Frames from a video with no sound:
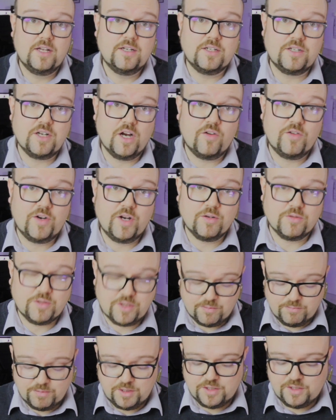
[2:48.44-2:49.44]
D'Addario's
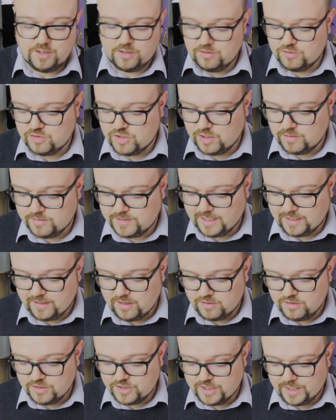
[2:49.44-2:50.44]
computer control
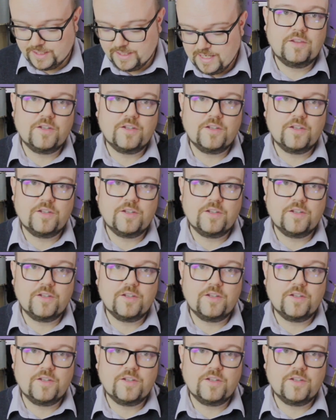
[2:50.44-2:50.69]
technology.